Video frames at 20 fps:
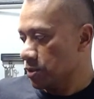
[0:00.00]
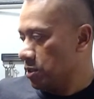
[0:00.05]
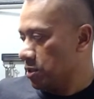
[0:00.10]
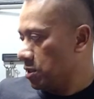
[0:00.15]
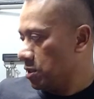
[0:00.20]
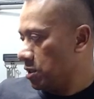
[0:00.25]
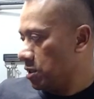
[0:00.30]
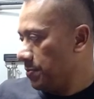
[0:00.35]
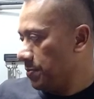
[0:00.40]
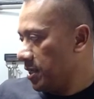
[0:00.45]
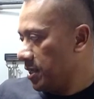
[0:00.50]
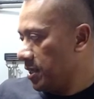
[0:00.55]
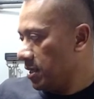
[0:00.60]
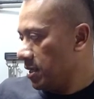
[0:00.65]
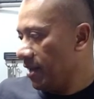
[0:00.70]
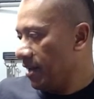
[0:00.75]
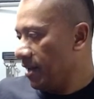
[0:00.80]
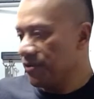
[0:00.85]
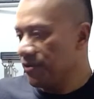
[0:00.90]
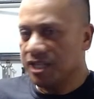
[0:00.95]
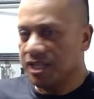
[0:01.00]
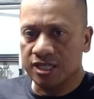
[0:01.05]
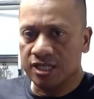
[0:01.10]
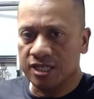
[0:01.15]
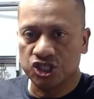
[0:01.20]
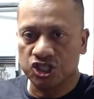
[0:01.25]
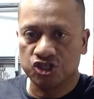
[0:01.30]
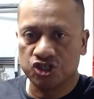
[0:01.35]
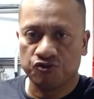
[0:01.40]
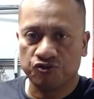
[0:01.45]
I mean, everything is
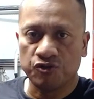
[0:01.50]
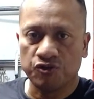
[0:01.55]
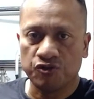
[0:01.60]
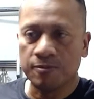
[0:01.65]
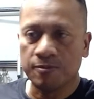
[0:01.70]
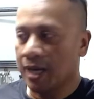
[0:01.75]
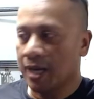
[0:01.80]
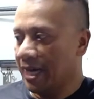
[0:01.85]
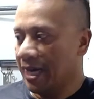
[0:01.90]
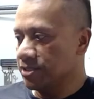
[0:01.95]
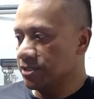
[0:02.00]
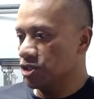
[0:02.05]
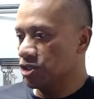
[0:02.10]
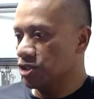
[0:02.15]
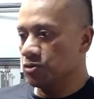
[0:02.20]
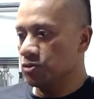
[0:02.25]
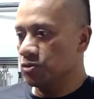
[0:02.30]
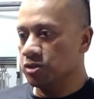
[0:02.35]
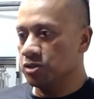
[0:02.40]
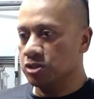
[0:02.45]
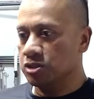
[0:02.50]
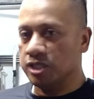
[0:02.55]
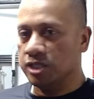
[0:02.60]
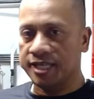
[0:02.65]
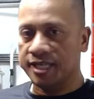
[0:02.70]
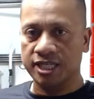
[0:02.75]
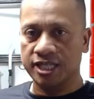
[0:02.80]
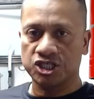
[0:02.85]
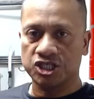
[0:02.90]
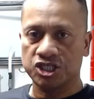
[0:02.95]
streamlined soon. The
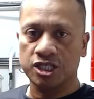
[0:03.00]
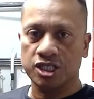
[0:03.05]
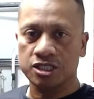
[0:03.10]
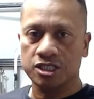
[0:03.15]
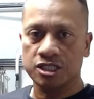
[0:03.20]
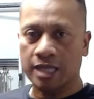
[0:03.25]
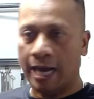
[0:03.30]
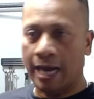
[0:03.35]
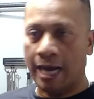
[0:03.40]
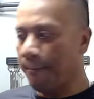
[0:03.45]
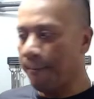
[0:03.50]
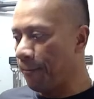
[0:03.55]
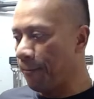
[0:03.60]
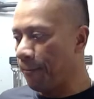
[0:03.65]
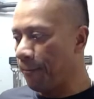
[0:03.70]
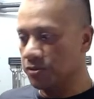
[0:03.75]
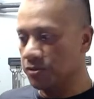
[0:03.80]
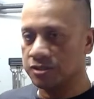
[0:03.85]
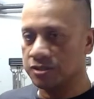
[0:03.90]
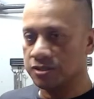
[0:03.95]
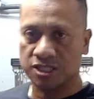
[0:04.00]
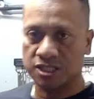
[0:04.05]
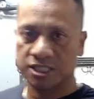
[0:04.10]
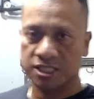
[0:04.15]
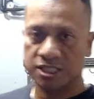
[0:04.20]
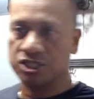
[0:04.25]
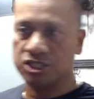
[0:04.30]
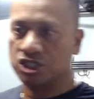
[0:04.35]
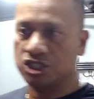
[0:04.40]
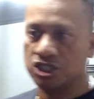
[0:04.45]
kitchen is, I built this
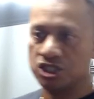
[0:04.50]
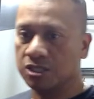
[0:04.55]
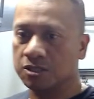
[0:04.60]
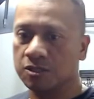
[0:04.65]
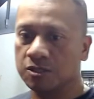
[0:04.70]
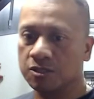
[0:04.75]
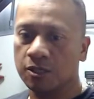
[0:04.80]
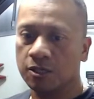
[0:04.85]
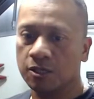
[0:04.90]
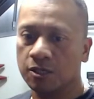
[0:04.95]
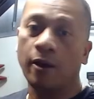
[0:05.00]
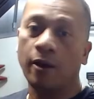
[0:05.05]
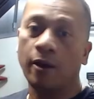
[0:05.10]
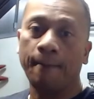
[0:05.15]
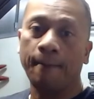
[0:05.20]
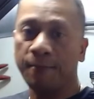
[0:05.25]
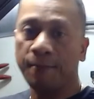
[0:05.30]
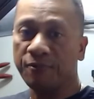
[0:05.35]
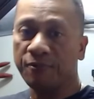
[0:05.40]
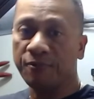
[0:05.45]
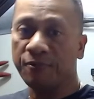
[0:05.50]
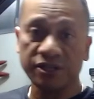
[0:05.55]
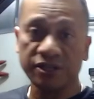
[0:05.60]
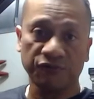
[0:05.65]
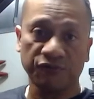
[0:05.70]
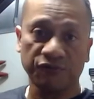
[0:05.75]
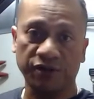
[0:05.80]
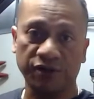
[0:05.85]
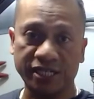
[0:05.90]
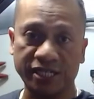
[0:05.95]
kitchen, well, I
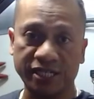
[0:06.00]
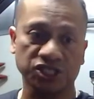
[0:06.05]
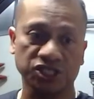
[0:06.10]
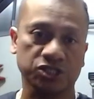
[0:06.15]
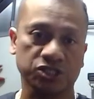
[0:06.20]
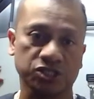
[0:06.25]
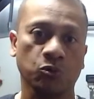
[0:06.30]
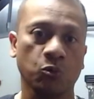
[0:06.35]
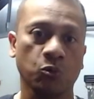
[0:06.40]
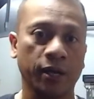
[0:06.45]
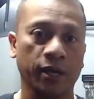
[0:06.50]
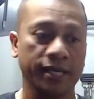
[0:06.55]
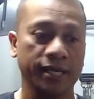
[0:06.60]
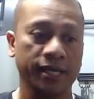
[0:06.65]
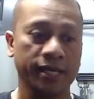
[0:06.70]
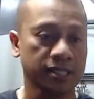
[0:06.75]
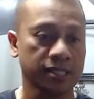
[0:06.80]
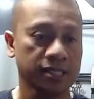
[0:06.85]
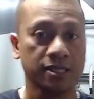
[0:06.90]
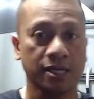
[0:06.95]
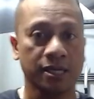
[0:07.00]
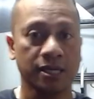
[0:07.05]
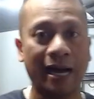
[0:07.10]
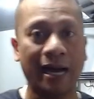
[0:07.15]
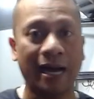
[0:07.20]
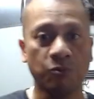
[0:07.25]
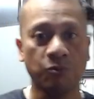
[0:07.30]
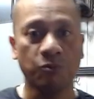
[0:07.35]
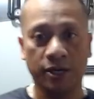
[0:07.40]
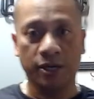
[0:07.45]
rearranged it the way I
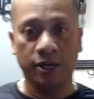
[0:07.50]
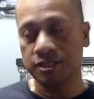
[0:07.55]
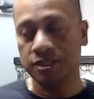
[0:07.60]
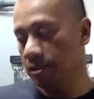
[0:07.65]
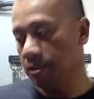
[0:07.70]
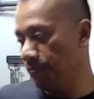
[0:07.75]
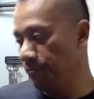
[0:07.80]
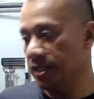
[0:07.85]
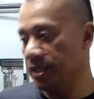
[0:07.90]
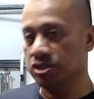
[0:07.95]
want it to be.